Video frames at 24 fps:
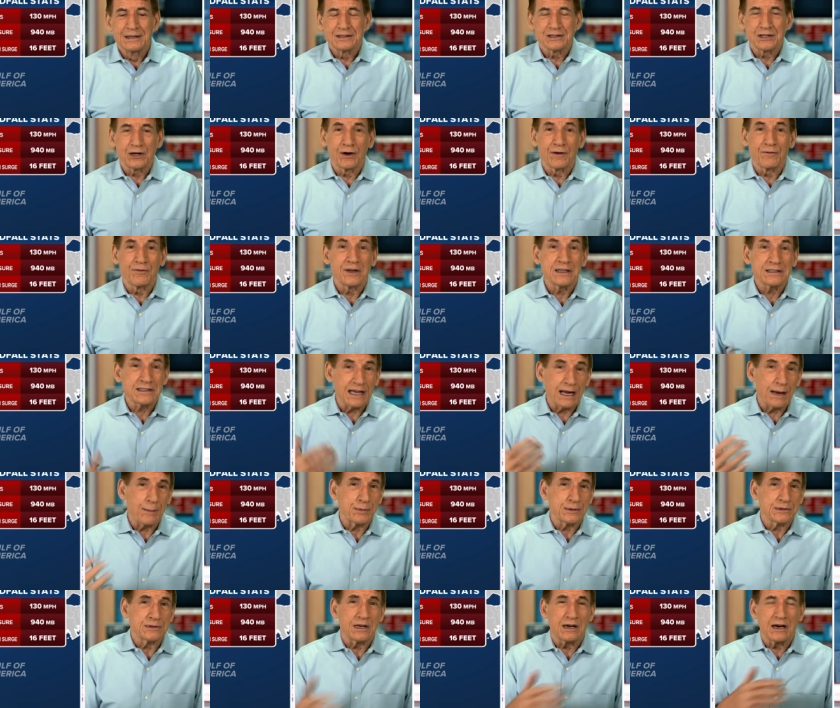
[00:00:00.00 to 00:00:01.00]
So if this
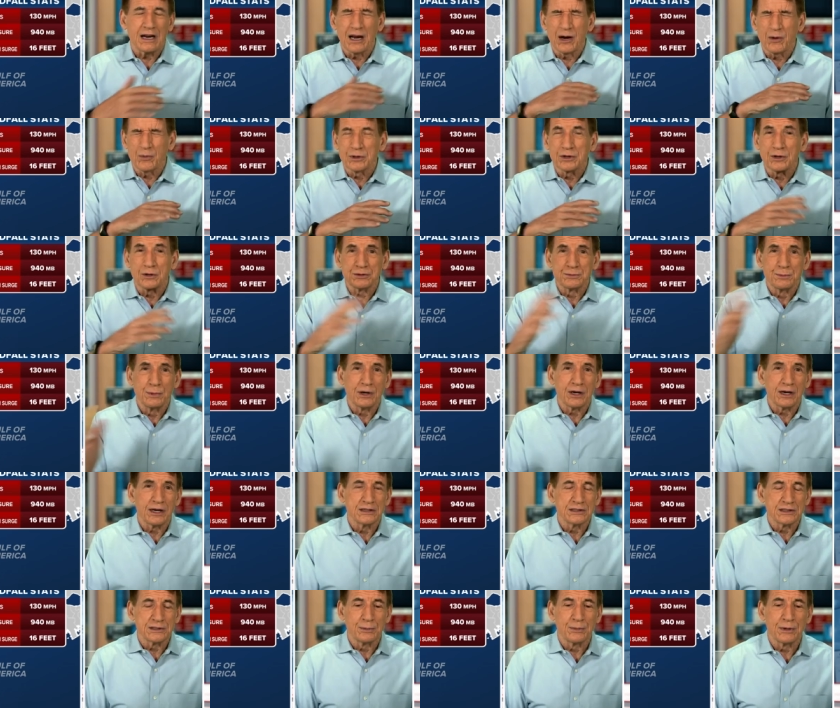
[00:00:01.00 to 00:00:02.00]
happened today, where there's
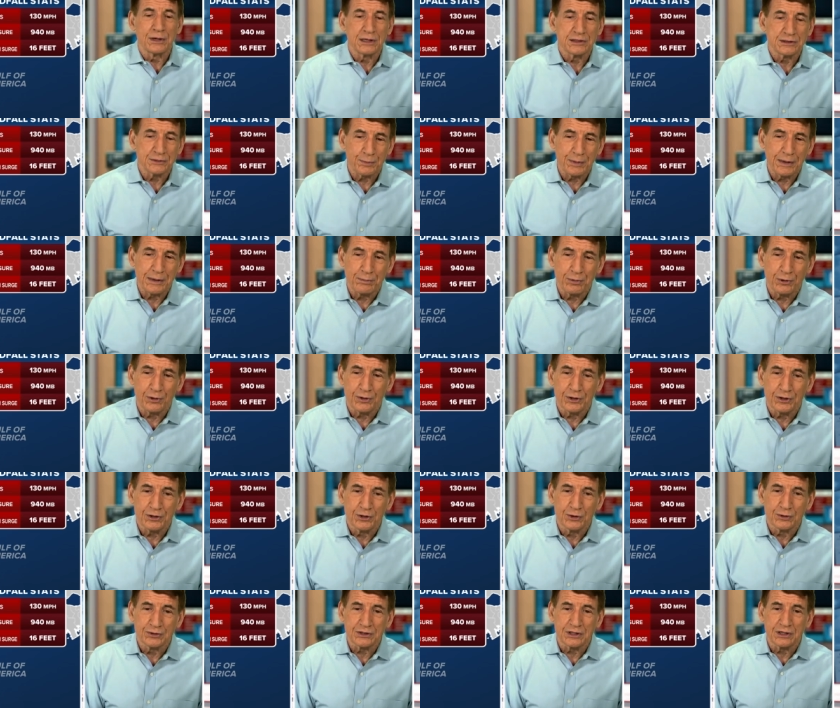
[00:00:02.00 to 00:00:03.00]
millions and millions of people
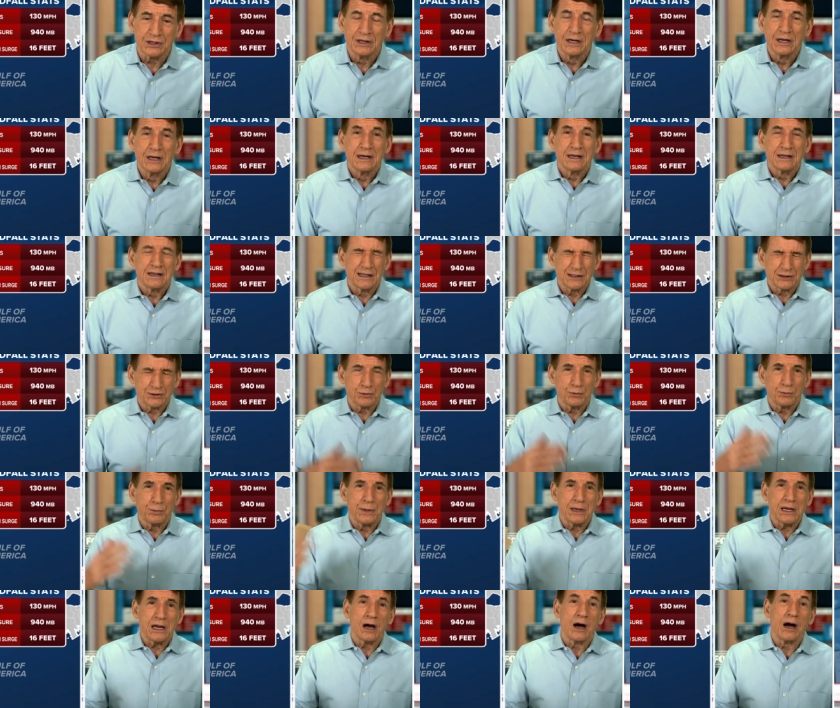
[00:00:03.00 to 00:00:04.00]
in Houston, this
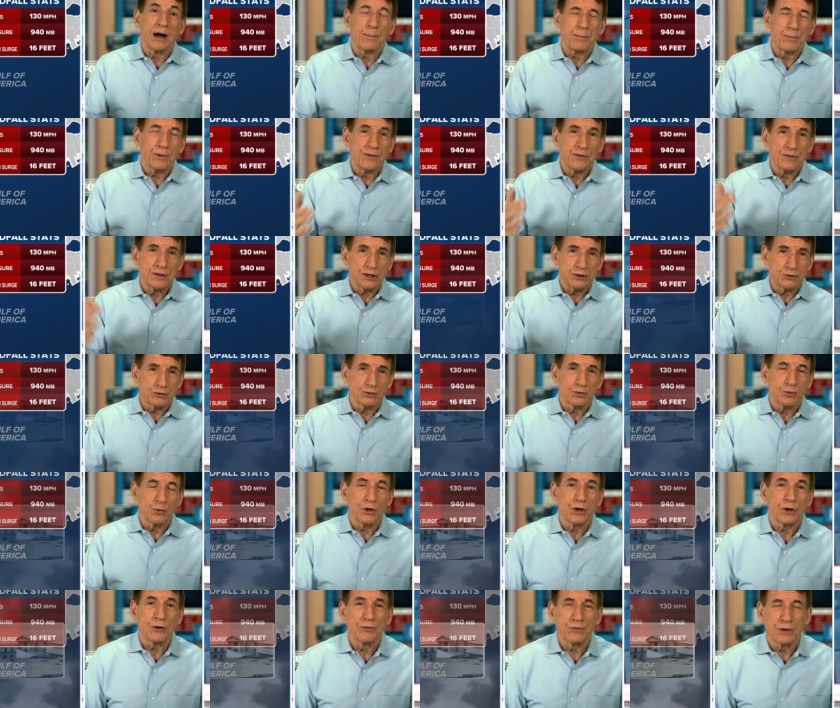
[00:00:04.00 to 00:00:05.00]
would be up in the
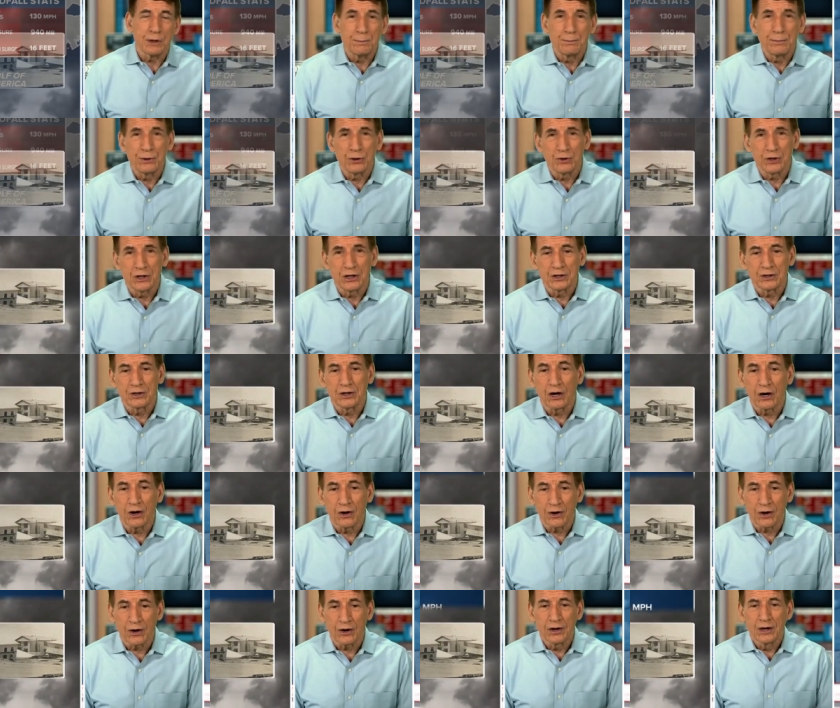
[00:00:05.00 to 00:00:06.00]
two hundred billion
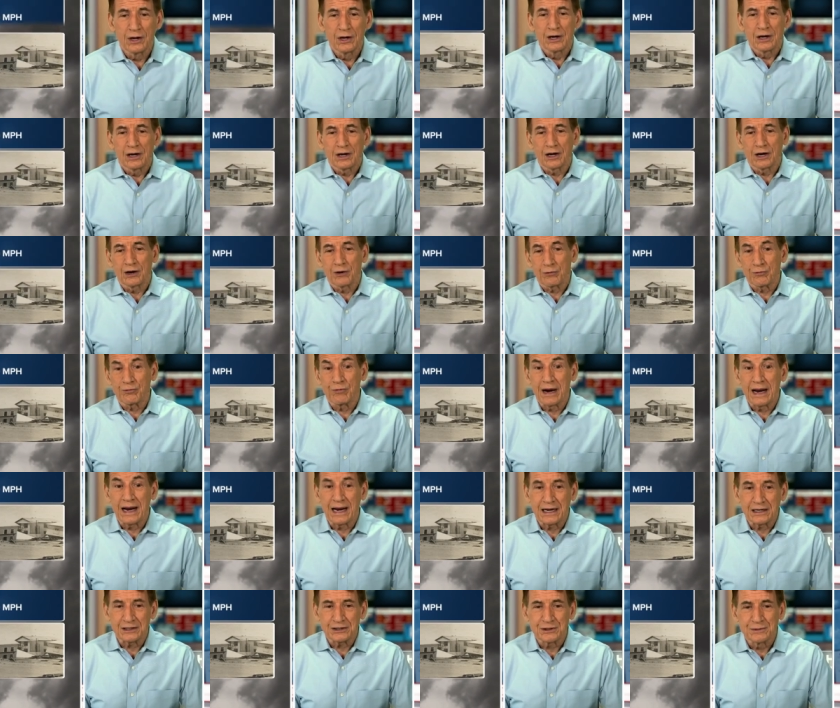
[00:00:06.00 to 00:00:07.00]
dollar uh,
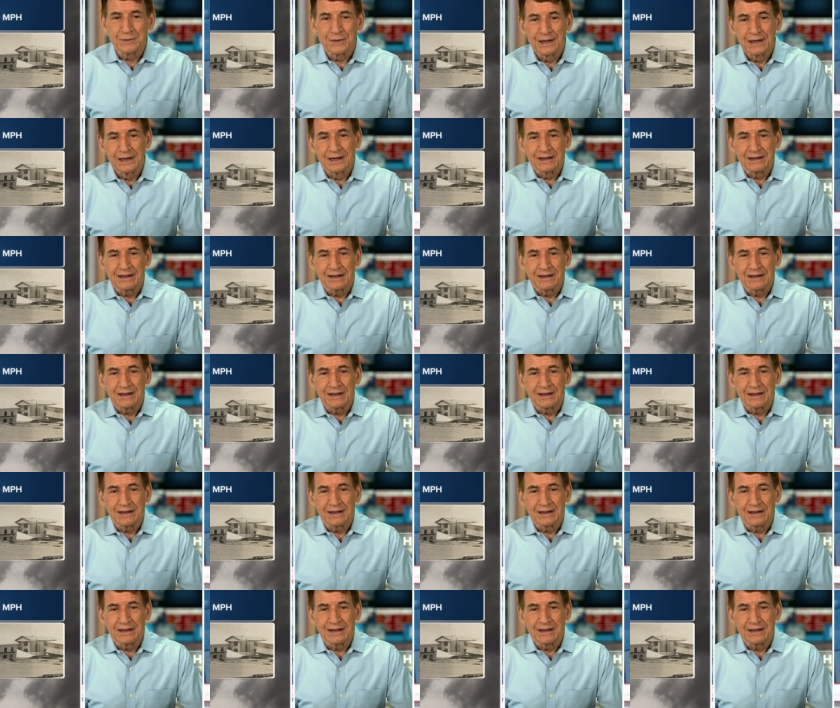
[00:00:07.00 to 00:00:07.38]
range.